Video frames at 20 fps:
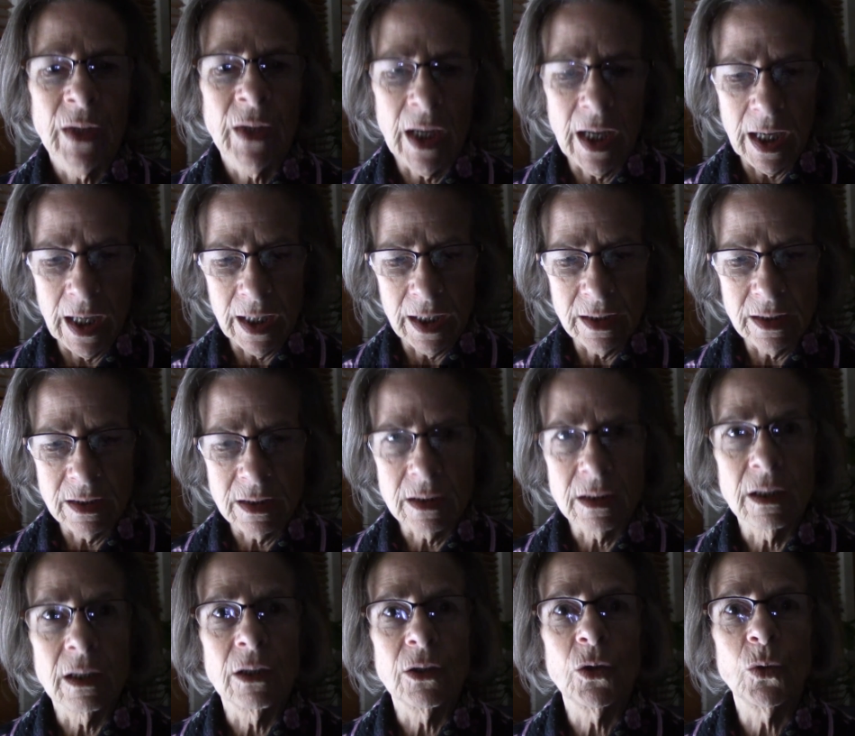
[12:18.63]
And
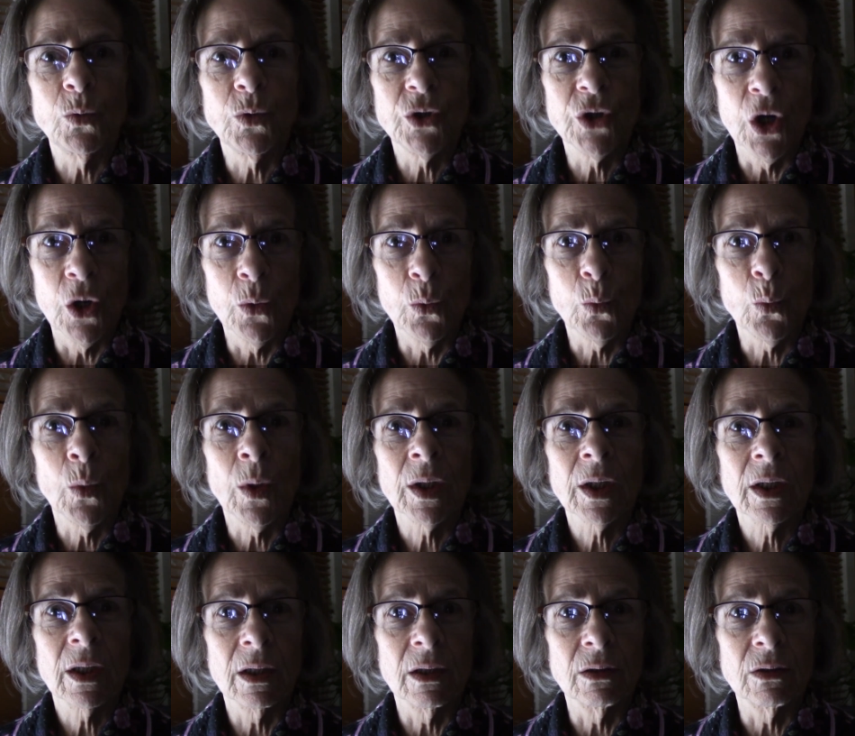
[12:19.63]
you don't want to
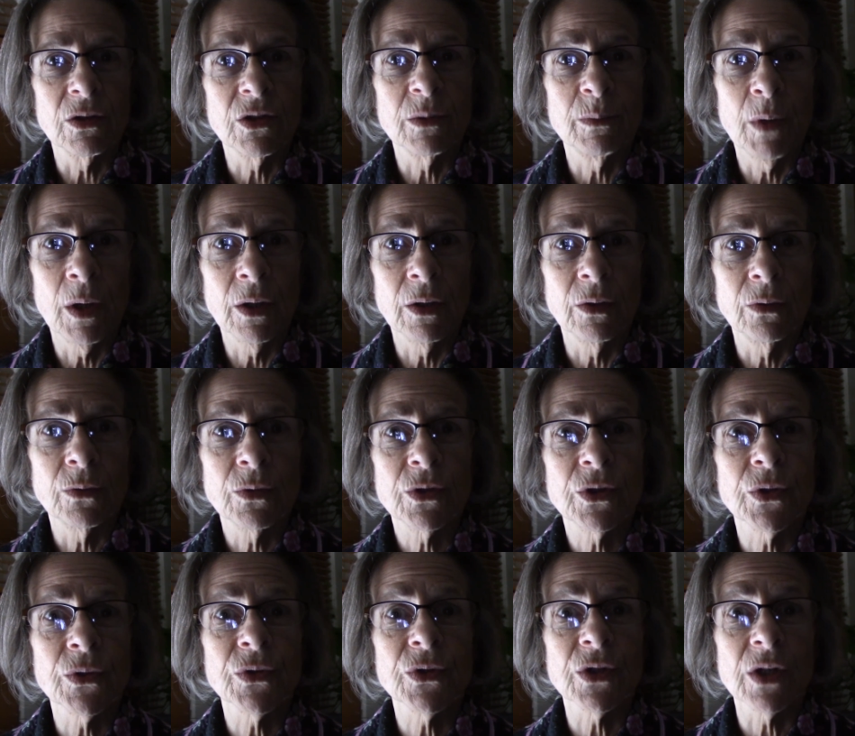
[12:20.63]
kill tomorrow.
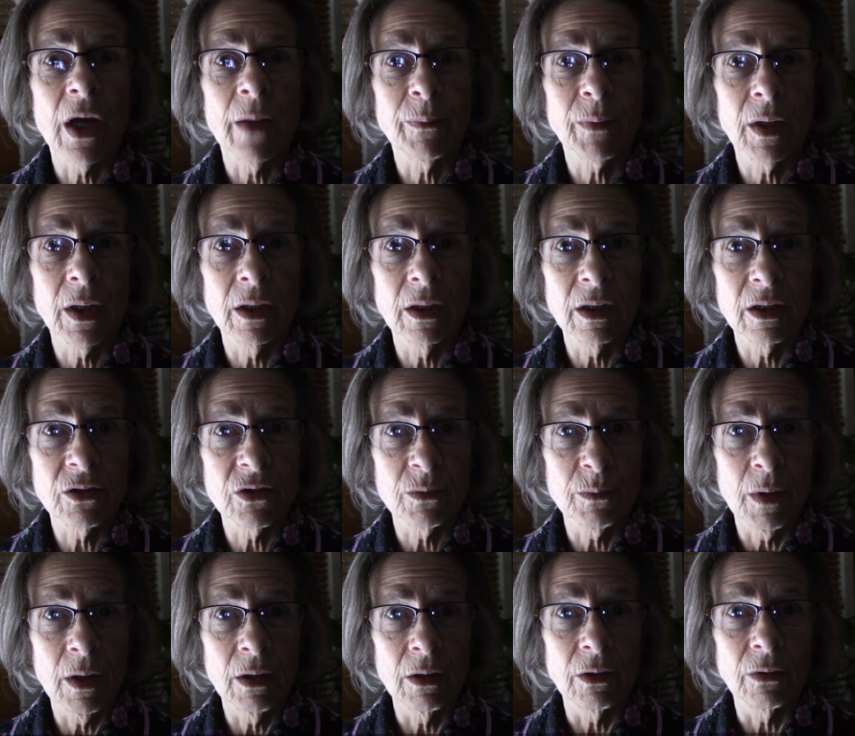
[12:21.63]
So stop killing
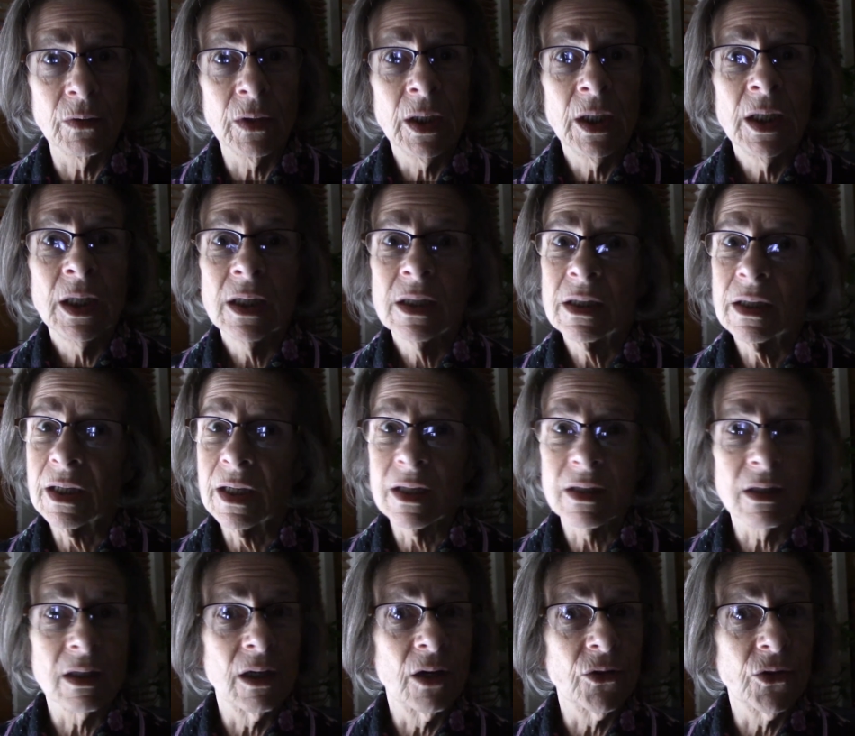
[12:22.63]
tomorrow. Today's
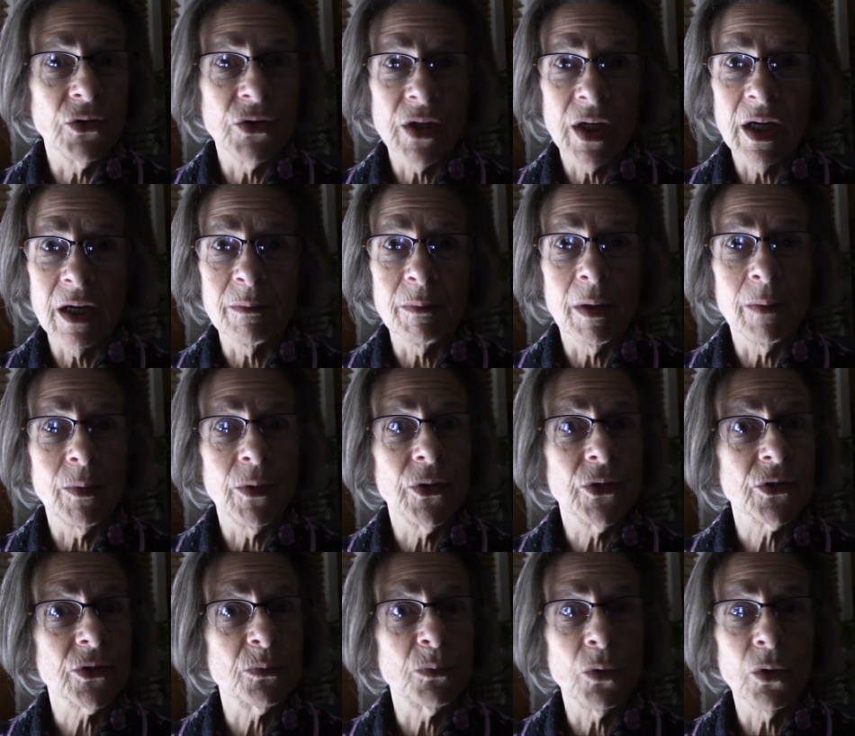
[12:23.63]
another day. Maybe
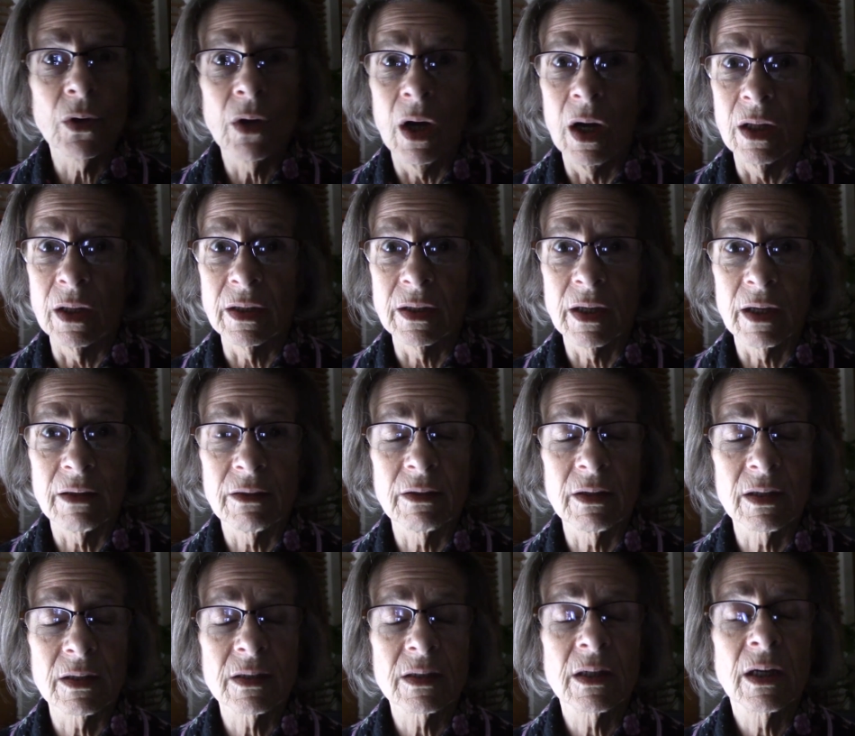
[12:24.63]
there's more holiday
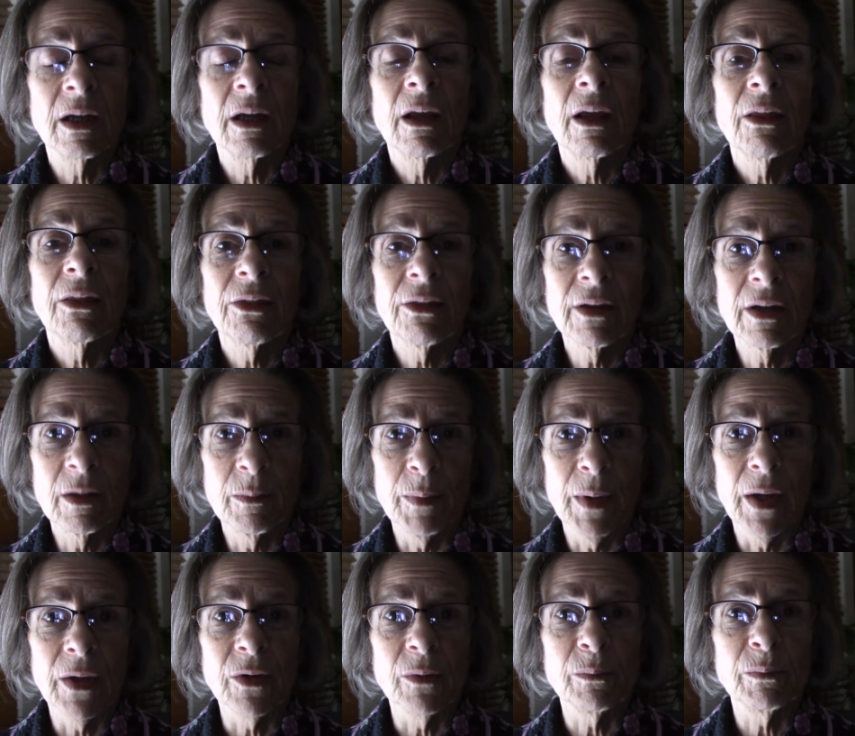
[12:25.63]
things. Think
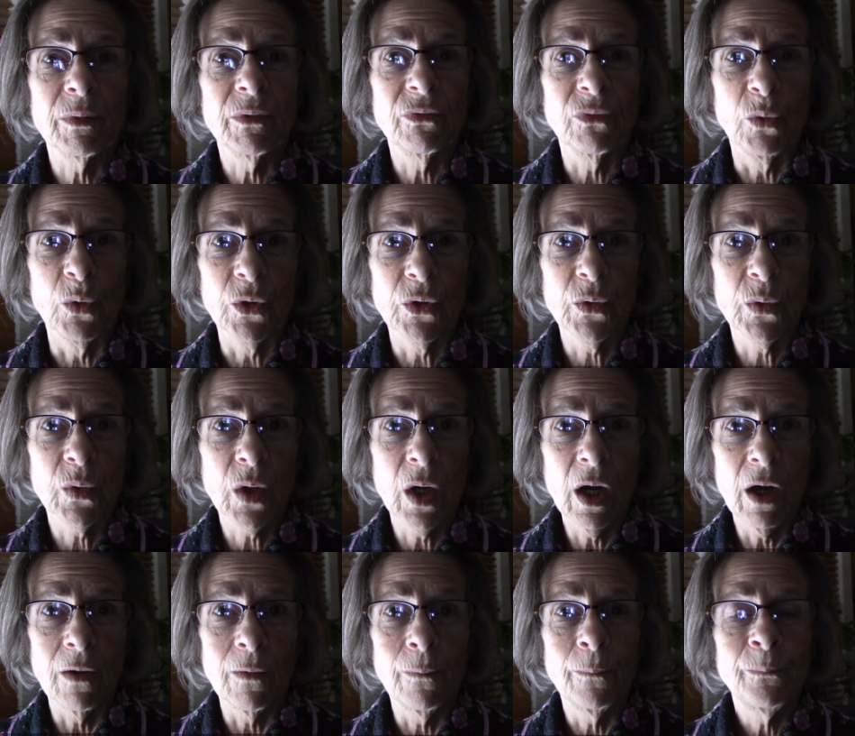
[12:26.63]
about it before you
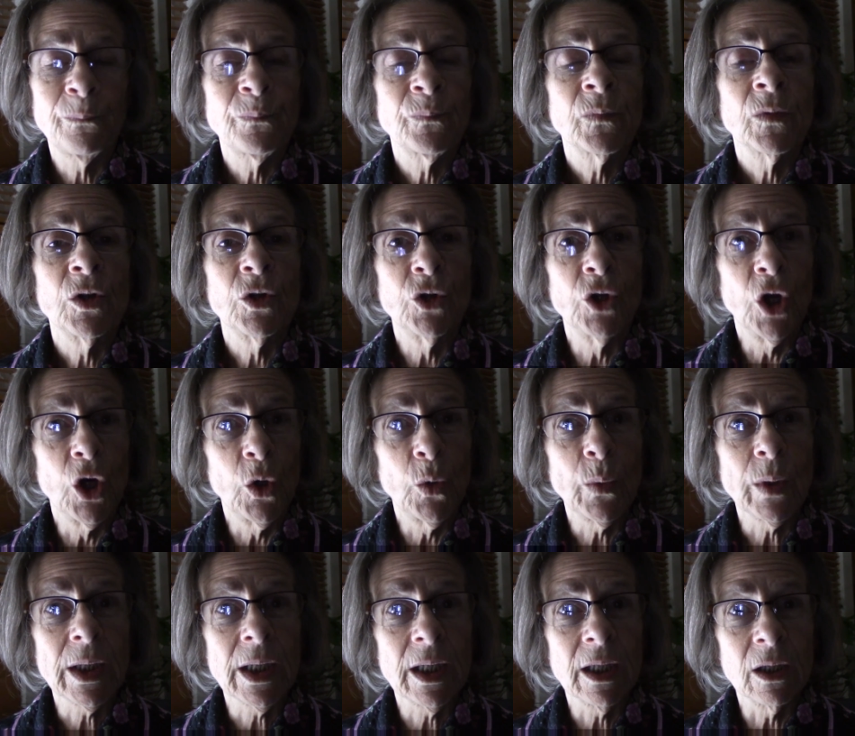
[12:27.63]
go. No
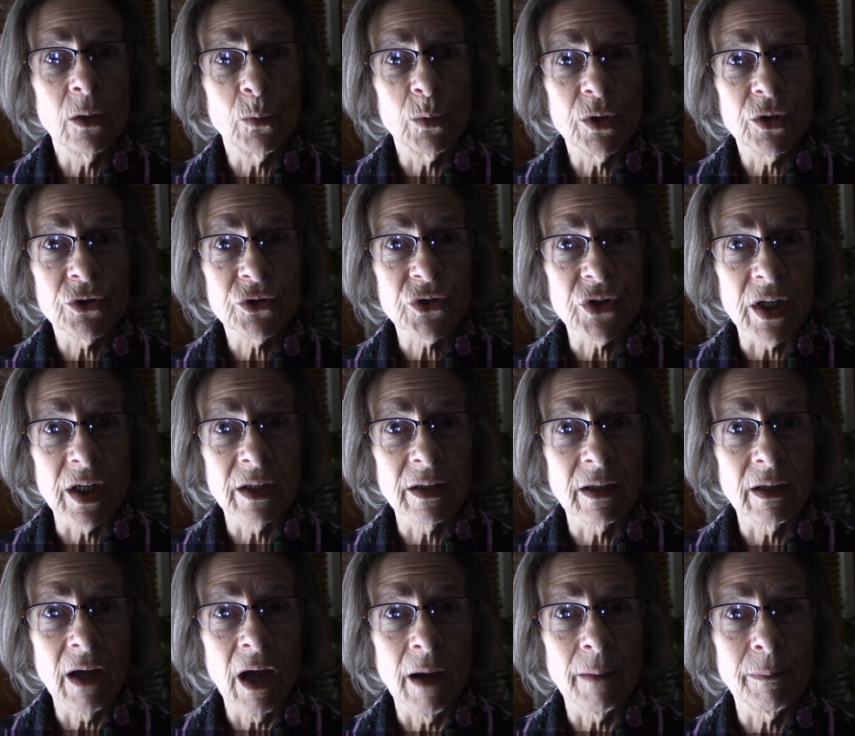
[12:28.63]
eating when you're standing
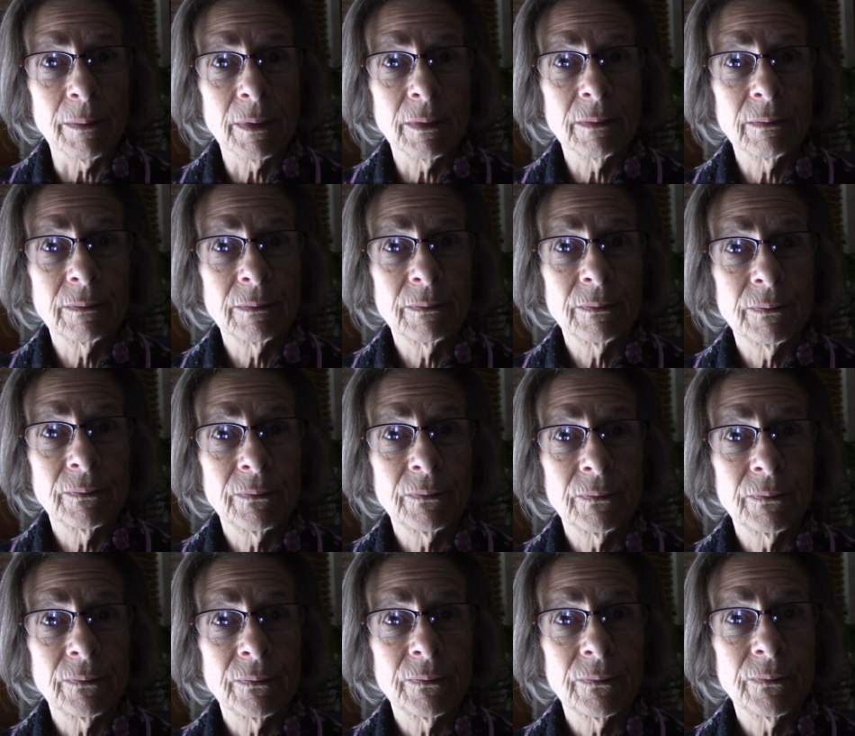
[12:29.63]
up.
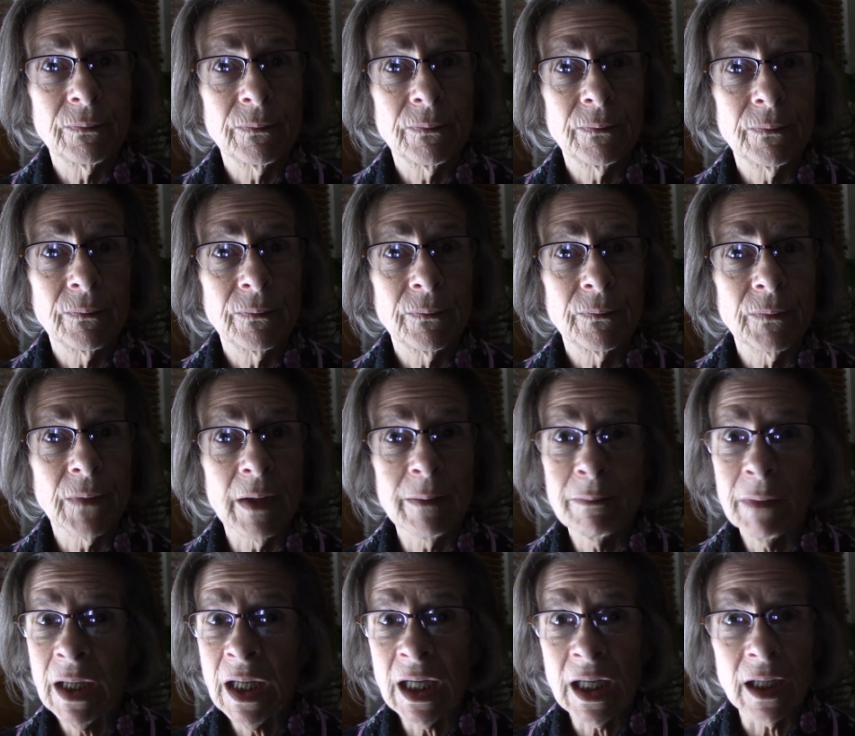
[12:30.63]
I
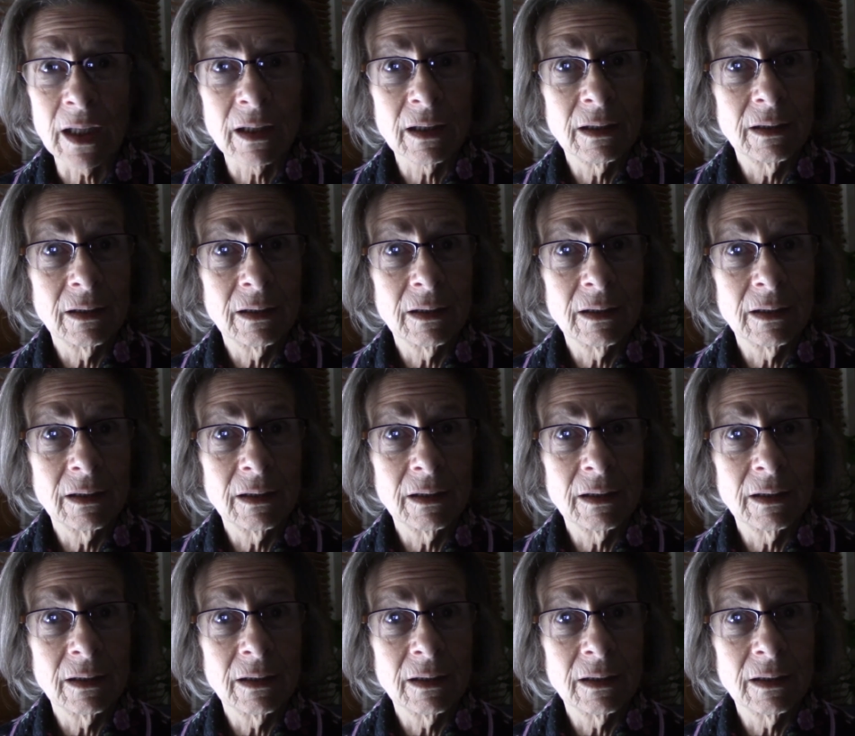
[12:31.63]
mean it.